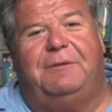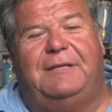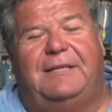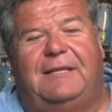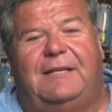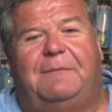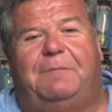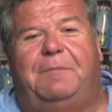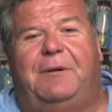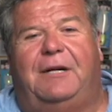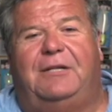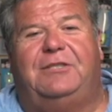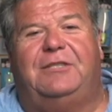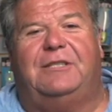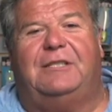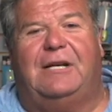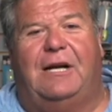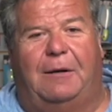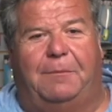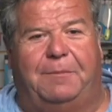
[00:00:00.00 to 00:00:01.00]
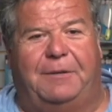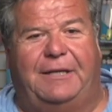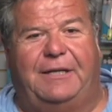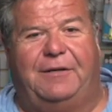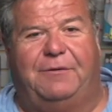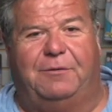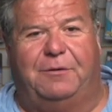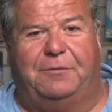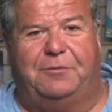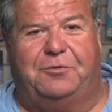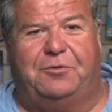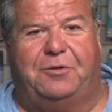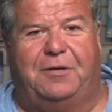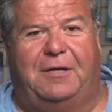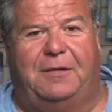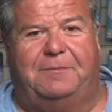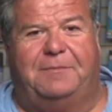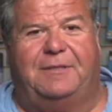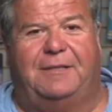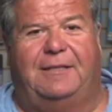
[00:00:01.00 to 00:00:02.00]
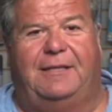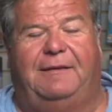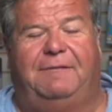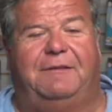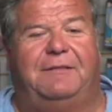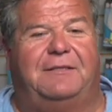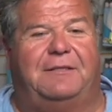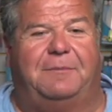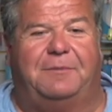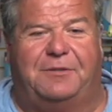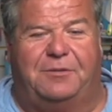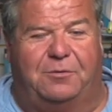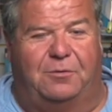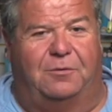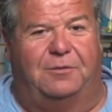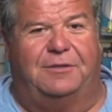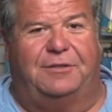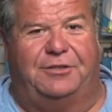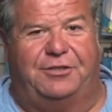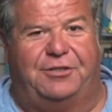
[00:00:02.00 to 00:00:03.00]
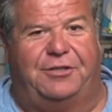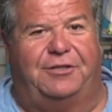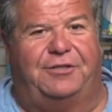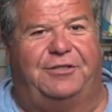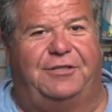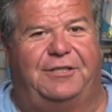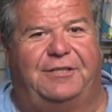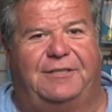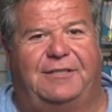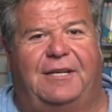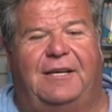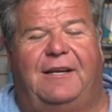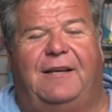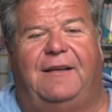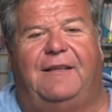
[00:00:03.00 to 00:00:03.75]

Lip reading: we did a bunch of company group trips and even some schools and churches